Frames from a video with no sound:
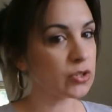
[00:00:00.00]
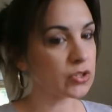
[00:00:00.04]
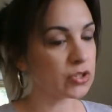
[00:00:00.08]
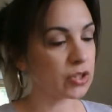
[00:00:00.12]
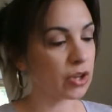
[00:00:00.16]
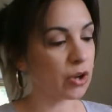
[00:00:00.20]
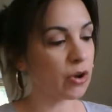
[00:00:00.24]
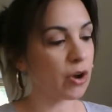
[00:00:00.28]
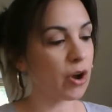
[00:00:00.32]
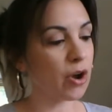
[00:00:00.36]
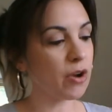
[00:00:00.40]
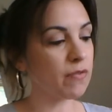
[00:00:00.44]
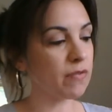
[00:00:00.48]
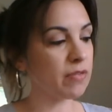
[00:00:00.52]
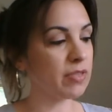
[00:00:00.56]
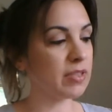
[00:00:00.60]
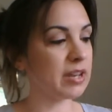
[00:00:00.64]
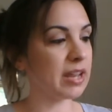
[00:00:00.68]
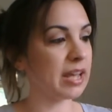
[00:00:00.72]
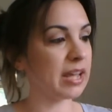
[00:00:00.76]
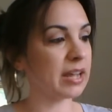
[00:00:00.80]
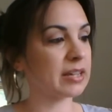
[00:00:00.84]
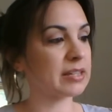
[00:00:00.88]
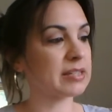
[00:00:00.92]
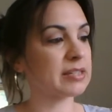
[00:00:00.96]
So over the
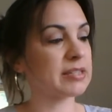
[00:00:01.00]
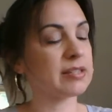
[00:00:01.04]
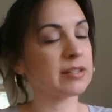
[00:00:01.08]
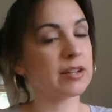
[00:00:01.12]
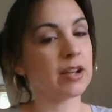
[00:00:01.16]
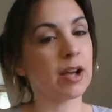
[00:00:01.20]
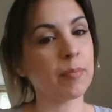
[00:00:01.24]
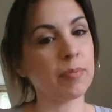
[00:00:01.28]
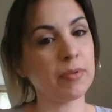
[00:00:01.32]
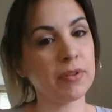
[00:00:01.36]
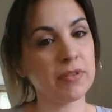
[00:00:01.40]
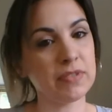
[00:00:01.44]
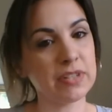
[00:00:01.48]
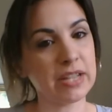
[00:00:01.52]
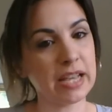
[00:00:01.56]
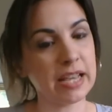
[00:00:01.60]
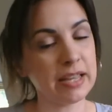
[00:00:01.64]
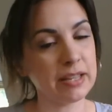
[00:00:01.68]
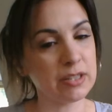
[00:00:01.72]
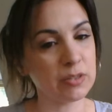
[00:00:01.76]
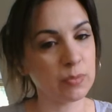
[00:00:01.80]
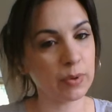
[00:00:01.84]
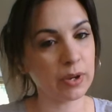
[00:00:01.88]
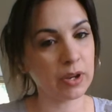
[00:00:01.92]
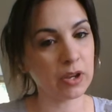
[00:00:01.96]
next couple of
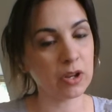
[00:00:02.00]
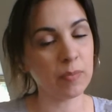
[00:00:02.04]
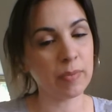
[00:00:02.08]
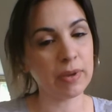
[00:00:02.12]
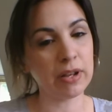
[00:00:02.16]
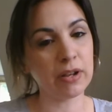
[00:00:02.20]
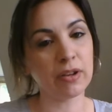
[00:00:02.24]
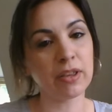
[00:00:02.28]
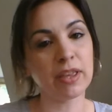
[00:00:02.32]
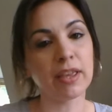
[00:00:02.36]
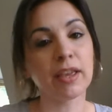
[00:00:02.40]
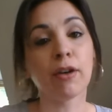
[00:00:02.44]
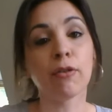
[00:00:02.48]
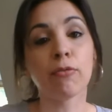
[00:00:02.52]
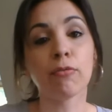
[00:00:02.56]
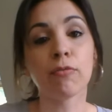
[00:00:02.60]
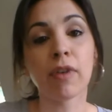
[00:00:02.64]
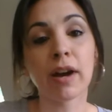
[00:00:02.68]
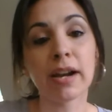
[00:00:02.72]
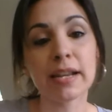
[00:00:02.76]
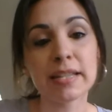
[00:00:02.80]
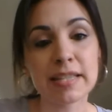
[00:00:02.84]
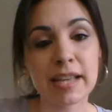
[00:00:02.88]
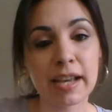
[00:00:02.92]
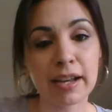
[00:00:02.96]
days, we're going to be looking at
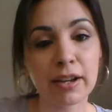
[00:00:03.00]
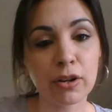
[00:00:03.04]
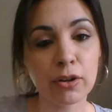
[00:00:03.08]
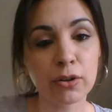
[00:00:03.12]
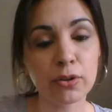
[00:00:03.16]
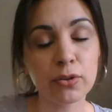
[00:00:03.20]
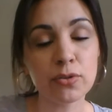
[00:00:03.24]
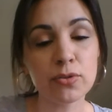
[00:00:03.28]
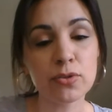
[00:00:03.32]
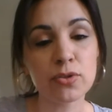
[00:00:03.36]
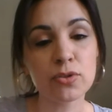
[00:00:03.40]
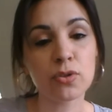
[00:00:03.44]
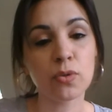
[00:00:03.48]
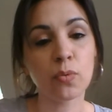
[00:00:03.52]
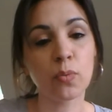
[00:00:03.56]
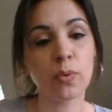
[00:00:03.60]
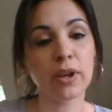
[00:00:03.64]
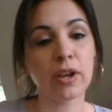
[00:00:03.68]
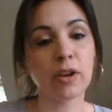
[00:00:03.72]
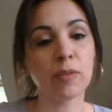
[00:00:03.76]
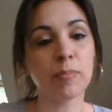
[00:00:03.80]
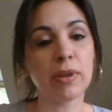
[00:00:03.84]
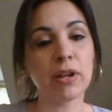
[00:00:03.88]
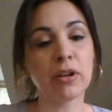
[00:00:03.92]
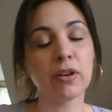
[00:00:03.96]
right angles, we're
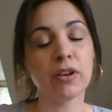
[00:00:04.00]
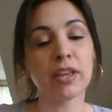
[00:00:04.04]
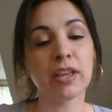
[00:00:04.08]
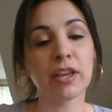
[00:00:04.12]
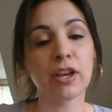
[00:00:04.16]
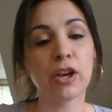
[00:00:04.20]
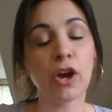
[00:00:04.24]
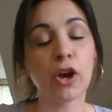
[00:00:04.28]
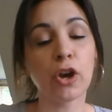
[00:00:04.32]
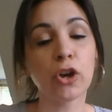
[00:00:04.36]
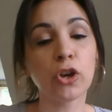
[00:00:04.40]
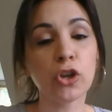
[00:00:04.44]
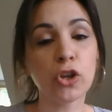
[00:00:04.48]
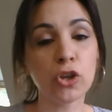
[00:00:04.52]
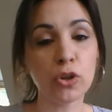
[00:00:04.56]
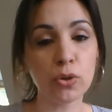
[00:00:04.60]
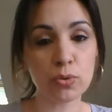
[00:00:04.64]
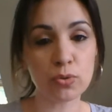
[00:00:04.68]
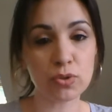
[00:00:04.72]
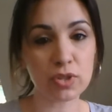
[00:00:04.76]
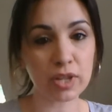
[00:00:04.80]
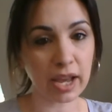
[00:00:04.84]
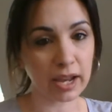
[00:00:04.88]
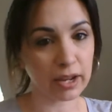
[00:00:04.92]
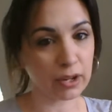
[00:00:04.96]
going to be looking at
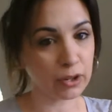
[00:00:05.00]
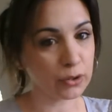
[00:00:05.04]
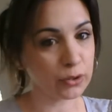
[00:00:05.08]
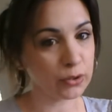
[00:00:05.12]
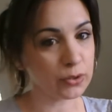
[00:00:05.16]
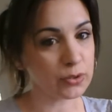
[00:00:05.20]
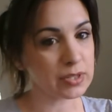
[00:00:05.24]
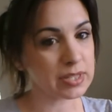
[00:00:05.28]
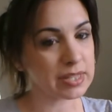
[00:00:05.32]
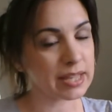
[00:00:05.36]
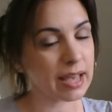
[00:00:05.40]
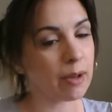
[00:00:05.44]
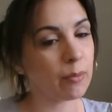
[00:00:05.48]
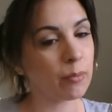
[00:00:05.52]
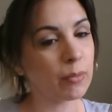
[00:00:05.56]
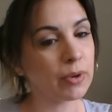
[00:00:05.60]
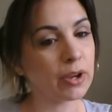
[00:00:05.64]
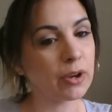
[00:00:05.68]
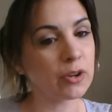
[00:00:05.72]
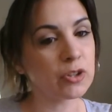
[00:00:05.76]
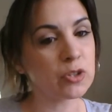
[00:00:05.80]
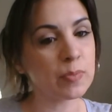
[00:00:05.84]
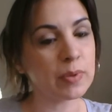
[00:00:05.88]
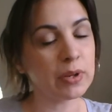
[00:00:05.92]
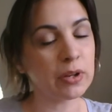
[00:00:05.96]
acute angles, and we're
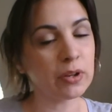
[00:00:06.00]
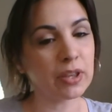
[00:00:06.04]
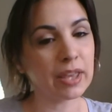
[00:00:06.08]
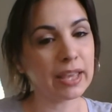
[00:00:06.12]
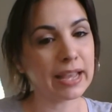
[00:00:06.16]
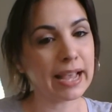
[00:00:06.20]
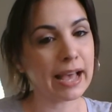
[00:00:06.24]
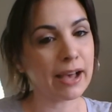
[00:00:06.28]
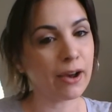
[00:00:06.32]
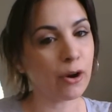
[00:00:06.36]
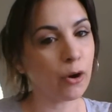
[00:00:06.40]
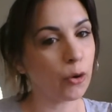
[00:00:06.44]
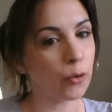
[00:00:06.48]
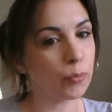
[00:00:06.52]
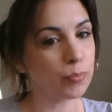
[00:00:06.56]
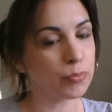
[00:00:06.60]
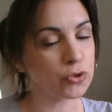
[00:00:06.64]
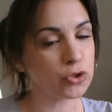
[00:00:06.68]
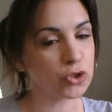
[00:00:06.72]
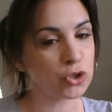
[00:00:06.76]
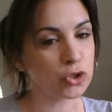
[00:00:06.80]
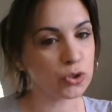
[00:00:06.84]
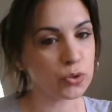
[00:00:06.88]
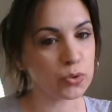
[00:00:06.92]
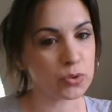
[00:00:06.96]
going to be looking at
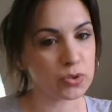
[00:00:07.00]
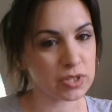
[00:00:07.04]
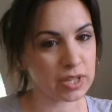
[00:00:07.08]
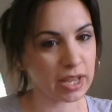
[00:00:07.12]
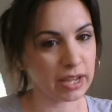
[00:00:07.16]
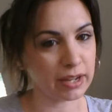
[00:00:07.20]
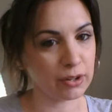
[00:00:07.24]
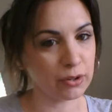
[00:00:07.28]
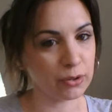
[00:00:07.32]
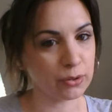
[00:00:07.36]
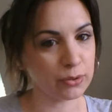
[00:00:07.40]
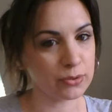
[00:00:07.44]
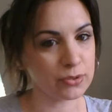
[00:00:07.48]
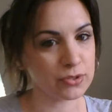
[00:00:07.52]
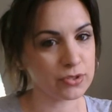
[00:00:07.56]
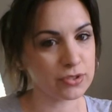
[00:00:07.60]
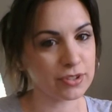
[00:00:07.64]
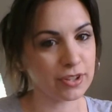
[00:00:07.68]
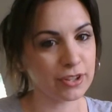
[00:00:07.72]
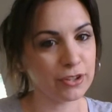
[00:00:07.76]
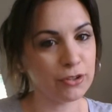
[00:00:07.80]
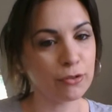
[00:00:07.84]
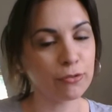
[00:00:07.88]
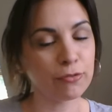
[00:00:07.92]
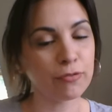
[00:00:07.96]
obtuse angles.
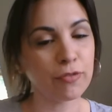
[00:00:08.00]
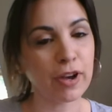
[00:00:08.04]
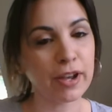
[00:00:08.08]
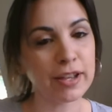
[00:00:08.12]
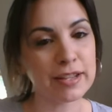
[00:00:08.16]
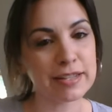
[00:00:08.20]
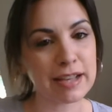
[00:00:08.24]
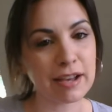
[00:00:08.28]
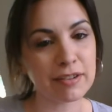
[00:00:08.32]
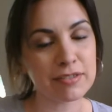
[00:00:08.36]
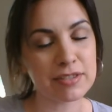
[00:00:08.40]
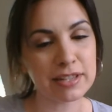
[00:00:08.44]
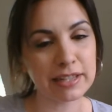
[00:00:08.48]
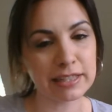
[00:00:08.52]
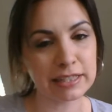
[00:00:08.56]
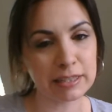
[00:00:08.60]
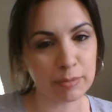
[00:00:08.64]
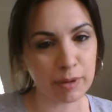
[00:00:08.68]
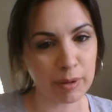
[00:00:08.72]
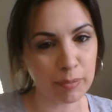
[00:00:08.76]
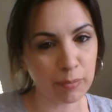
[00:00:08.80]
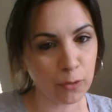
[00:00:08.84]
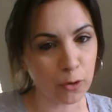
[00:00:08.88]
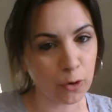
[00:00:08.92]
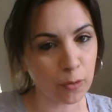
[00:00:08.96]
And you'll find out a little
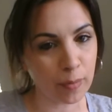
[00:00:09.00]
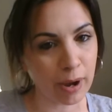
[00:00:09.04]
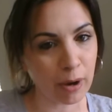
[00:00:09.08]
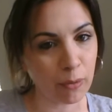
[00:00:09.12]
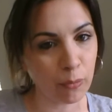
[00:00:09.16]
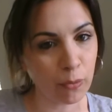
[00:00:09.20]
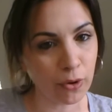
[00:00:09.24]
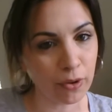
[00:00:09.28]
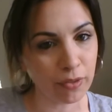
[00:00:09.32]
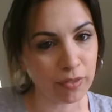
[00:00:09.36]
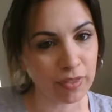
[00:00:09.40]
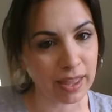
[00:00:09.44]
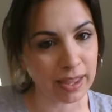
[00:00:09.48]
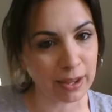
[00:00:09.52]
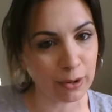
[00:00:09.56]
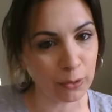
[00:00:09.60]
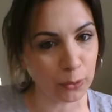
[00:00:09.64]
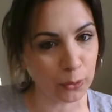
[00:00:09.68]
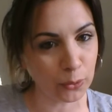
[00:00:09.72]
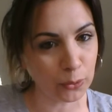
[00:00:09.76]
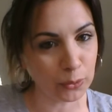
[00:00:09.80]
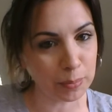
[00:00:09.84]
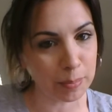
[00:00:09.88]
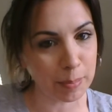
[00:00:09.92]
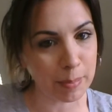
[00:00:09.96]
bit more about what they
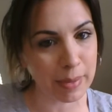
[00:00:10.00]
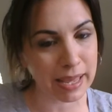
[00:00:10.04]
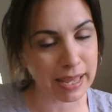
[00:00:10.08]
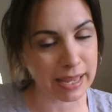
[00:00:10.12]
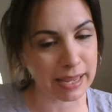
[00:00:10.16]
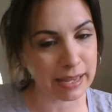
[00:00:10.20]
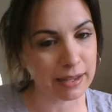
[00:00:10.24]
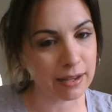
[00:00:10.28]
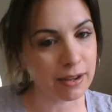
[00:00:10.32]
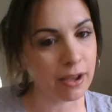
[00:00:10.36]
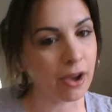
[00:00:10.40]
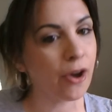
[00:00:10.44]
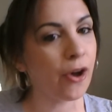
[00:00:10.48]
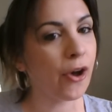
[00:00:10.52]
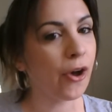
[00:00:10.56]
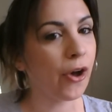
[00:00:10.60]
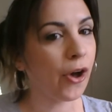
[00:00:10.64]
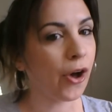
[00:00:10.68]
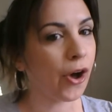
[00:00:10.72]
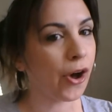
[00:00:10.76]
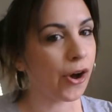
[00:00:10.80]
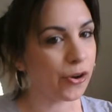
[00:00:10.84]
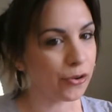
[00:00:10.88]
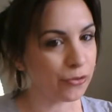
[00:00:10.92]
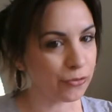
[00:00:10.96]
all mean
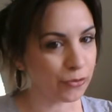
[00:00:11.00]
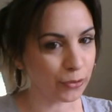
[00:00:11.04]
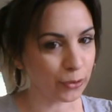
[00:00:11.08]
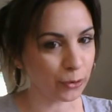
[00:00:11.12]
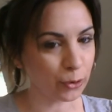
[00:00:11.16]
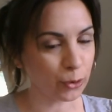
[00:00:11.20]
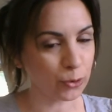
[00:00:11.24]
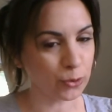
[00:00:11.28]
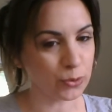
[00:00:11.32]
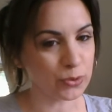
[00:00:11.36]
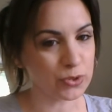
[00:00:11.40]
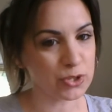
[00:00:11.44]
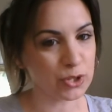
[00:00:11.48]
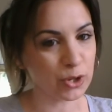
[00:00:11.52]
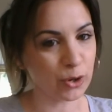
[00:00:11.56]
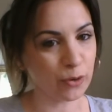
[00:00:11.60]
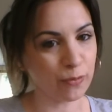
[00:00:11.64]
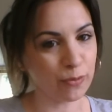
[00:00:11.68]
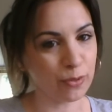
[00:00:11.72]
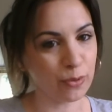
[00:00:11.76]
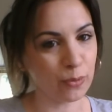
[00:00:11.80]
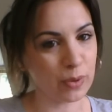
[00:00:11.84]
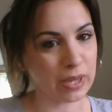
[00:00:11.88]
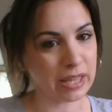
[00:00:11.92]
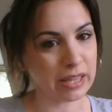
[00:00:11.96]
over the course
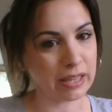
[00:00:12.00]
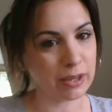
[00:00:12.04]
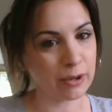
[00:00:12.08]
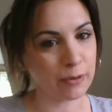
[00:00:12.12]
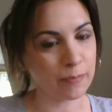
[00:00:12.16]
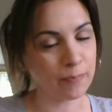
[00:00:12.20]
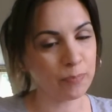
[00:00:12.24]
of the week.